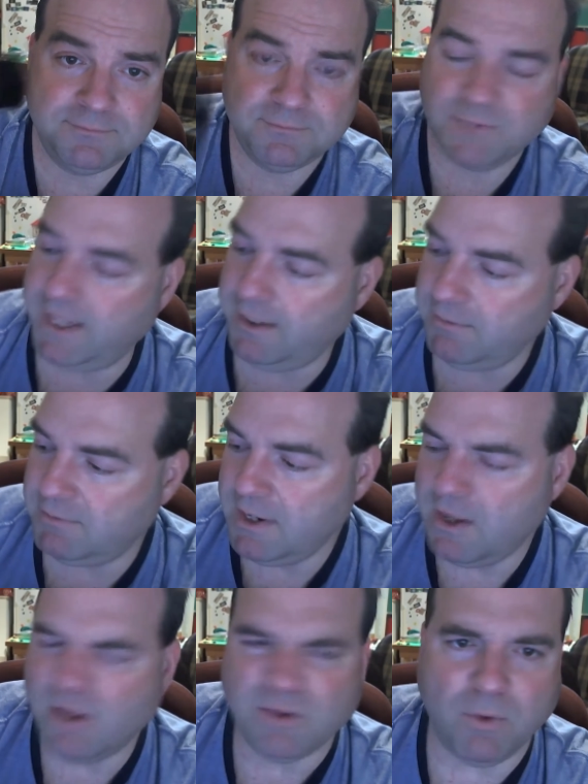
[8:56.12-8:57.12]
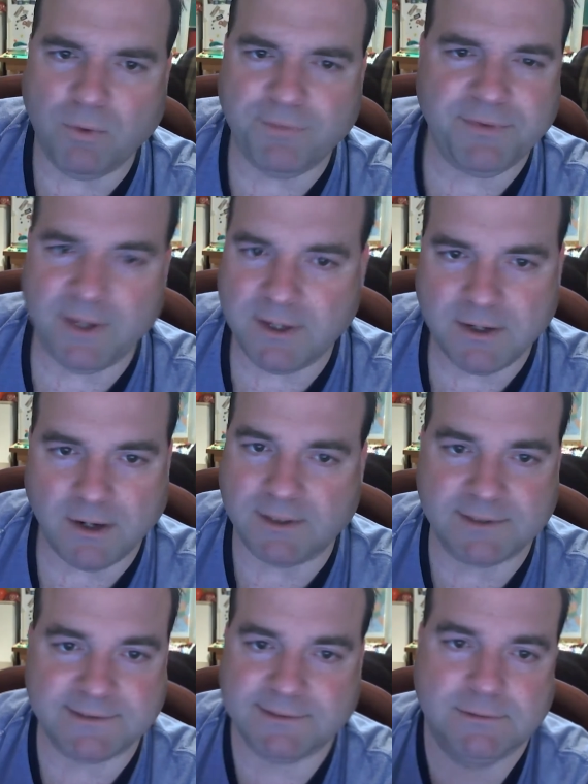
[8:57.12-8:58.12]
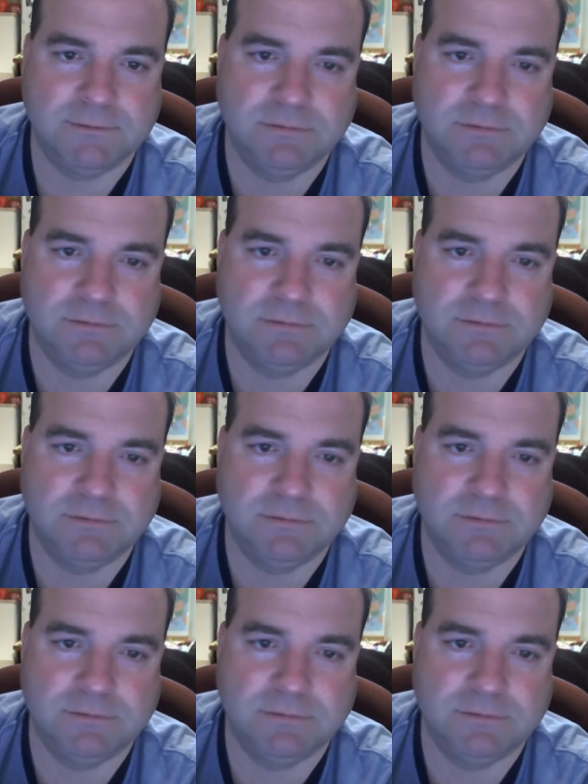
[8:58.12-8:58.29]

Okay, the whole thing cost